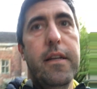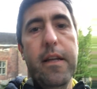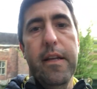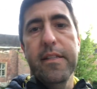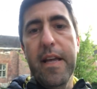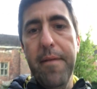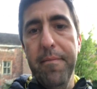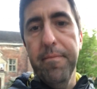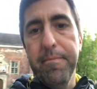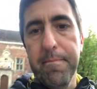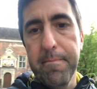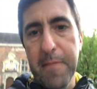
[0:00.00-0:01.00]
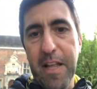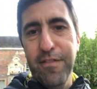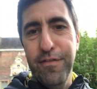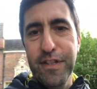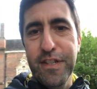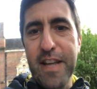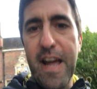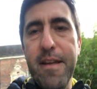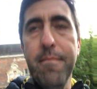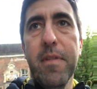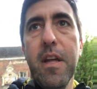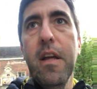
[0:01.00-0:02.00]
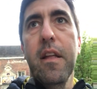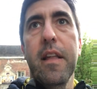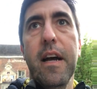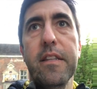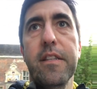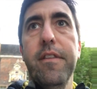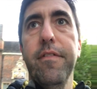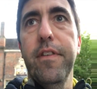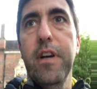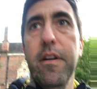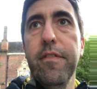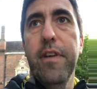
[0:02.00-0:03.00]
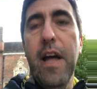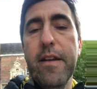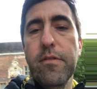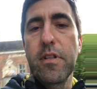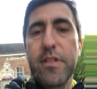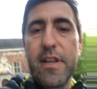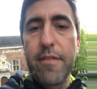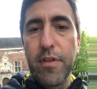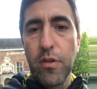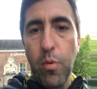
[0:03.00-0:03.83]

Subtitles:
is it for today. That is it for Henry VII.